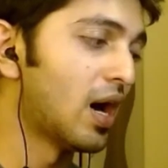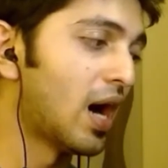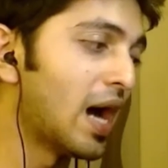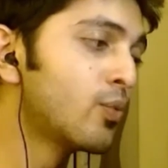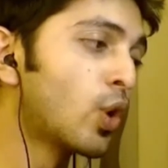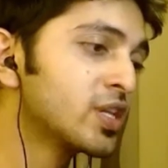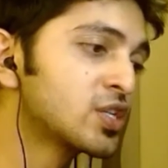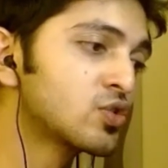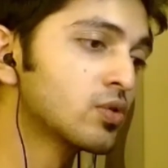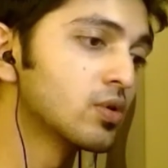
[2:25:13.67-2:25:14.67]
I want
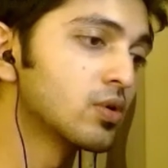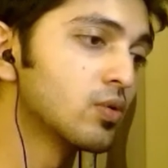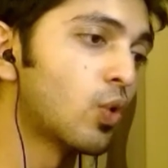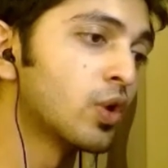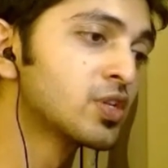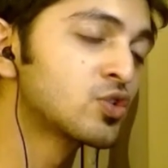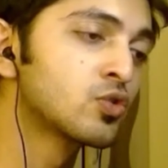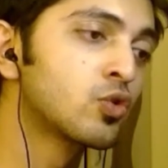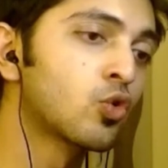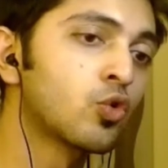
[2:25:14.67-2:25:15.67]
this
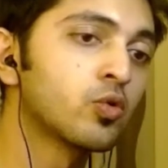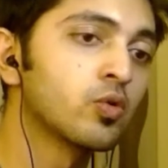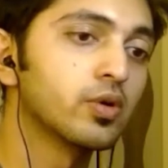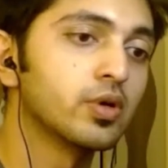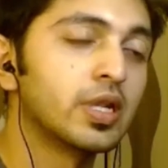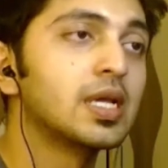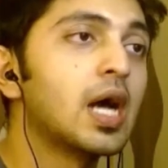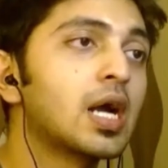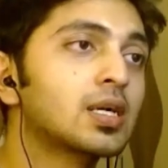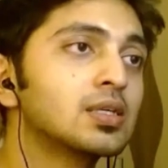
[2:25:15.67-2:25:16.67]
to grow
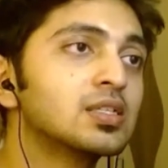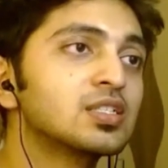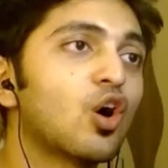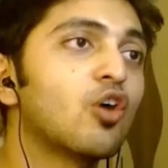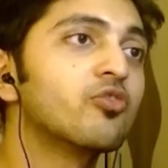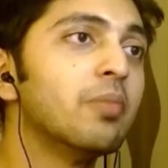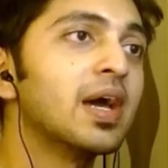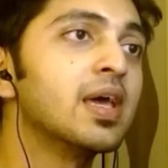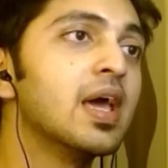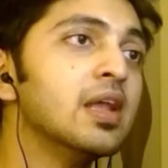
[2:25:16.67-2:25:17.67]
regardless of
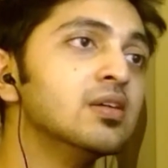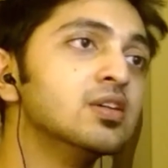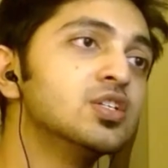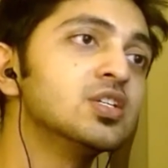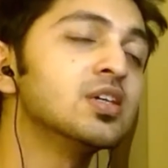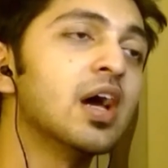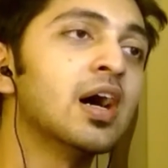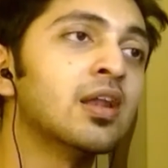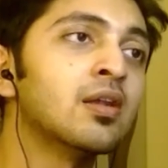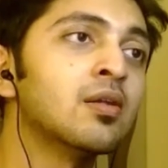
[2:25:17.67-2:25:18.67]
my energy
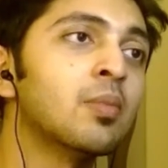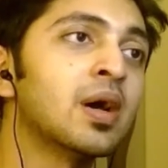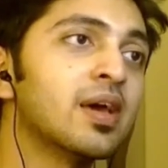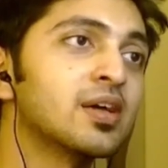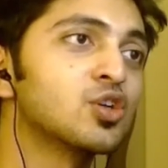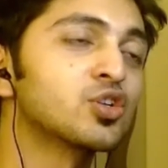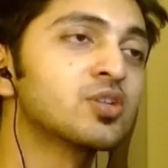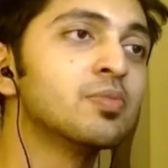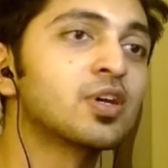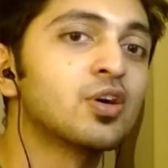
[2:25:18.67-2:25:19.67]
and my
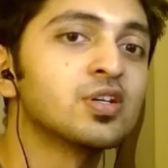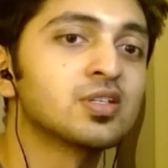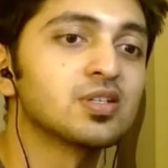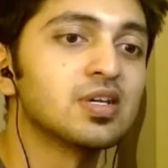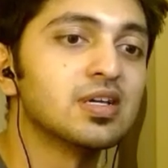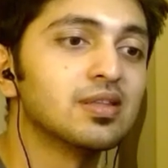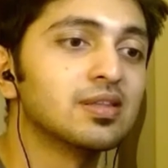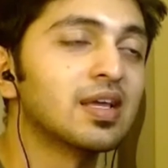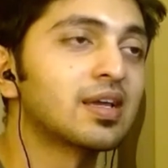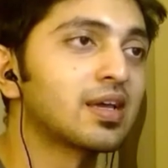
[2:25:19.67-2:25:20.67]
exhaustion, because
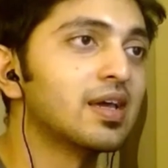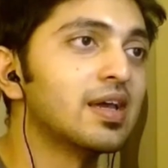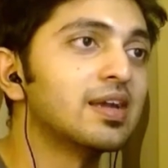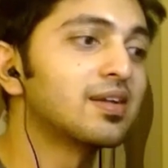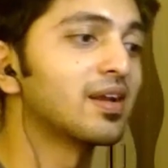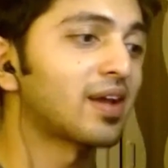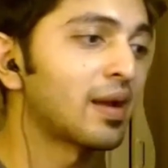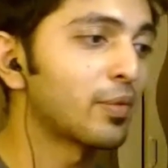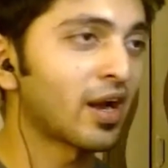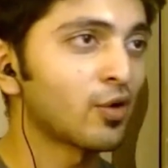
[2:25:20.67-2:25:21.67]

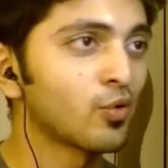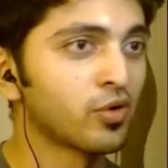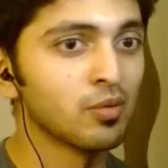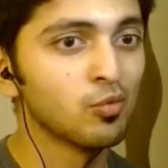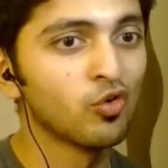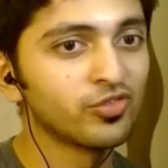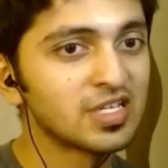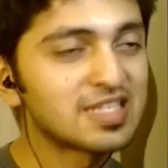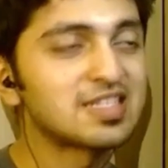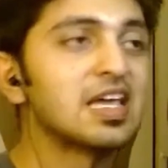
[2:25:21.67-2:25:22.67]
I'm trying to remove
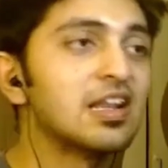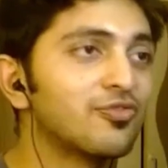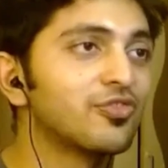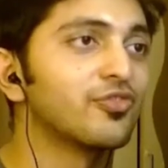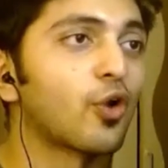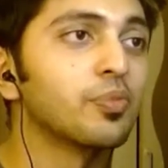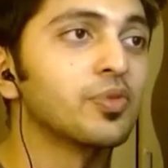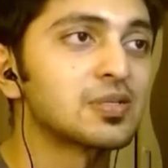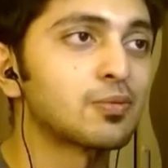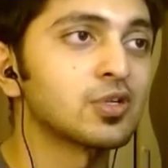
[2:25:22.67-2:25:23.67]
the self from
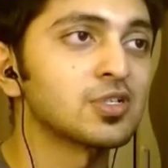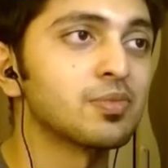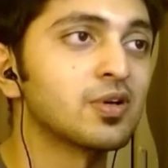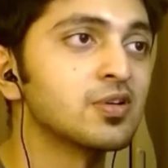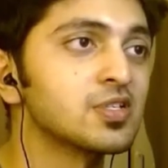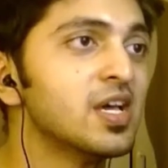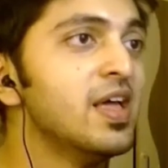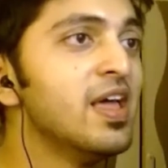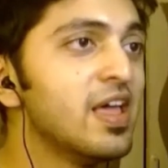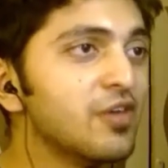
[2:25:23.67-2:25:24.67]
this project, because
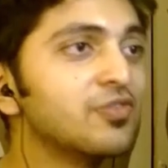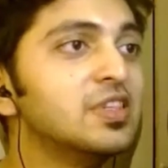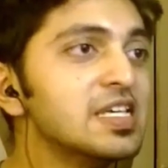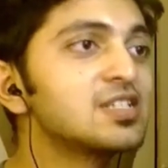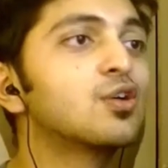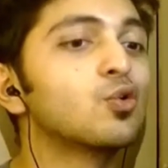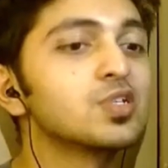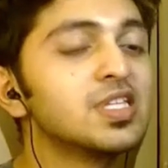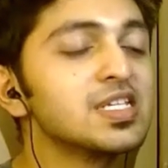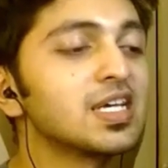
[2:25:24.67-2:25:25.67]
if this
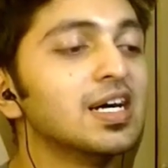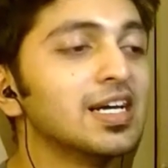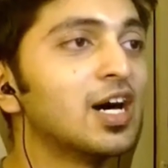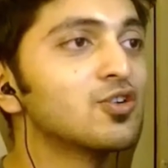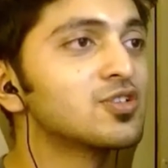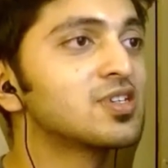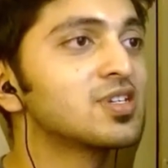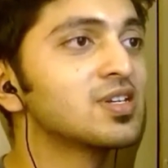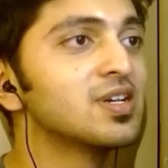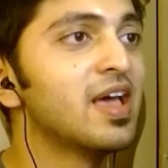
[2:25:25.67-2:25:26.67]
grows, this
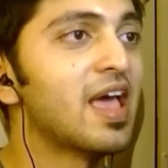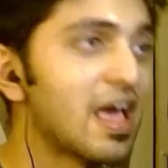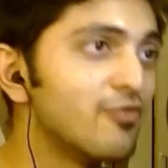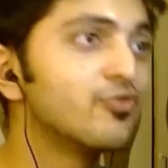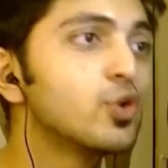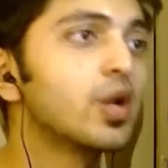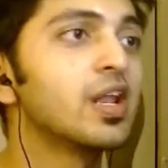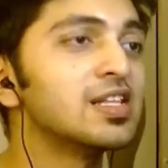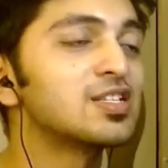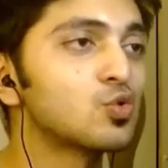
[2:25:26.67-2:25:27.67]
allows everyone
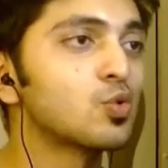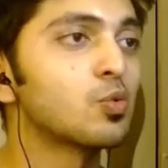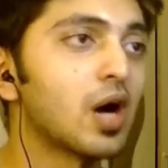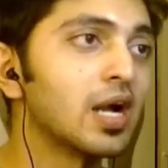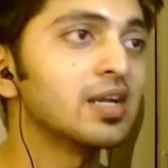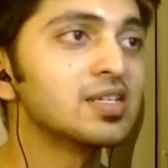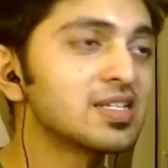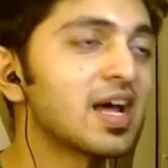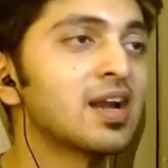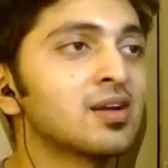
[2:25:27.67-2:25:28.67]
else to
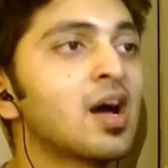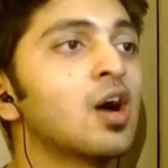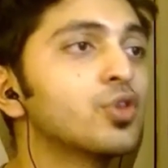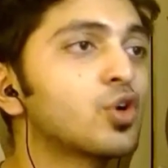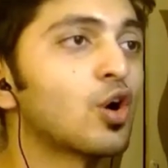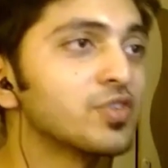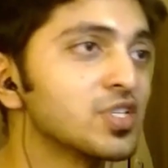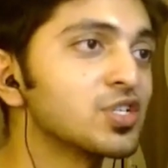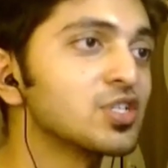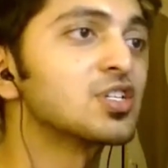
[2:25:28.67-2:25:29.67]
understand how the
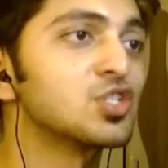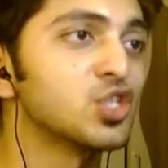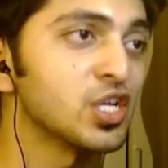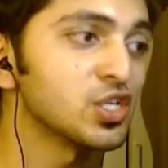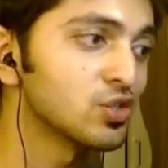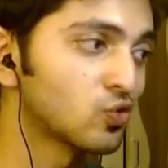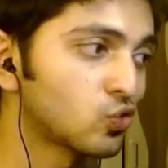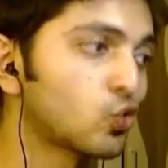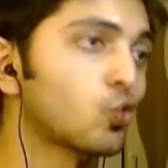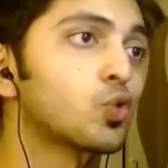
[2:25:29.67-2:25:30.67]
conversations change
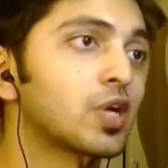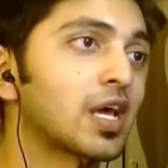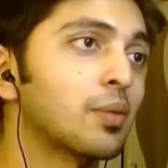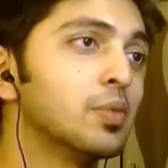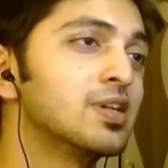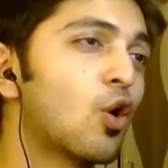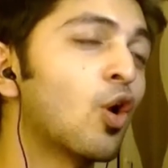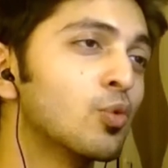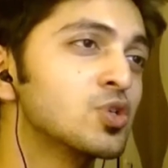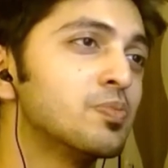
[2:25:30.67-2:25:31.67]
through time. It
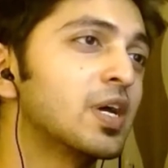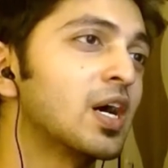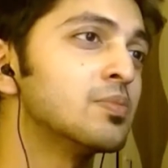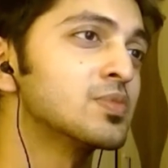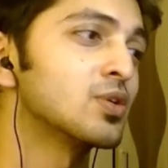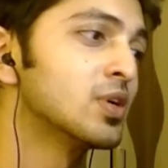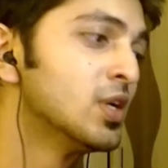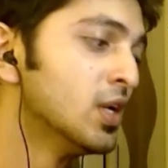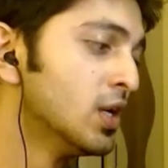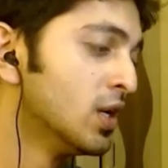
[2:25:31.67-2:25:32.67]
almost becomes a
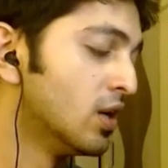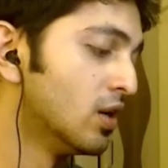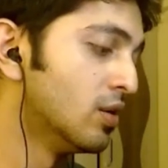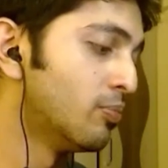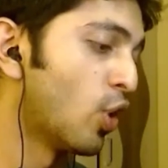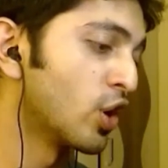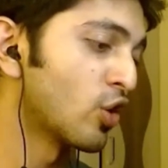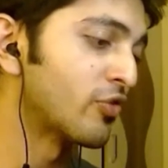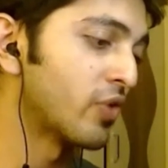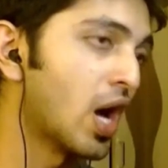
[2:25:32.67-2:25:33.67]
point
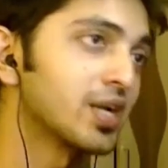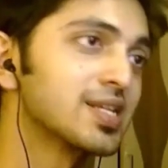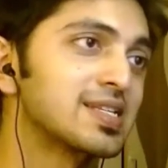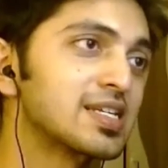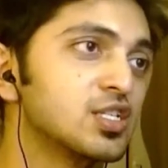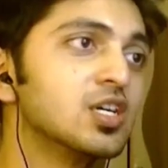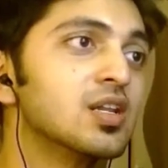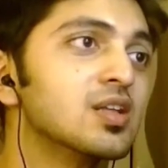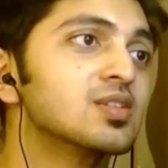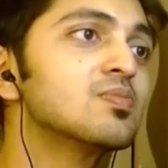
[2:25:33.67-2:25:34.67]
of artistic
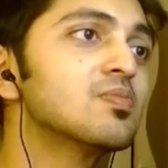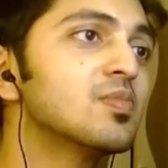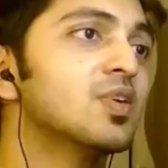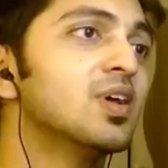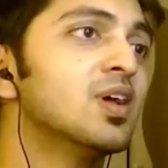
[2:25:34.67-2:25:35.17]
journalism,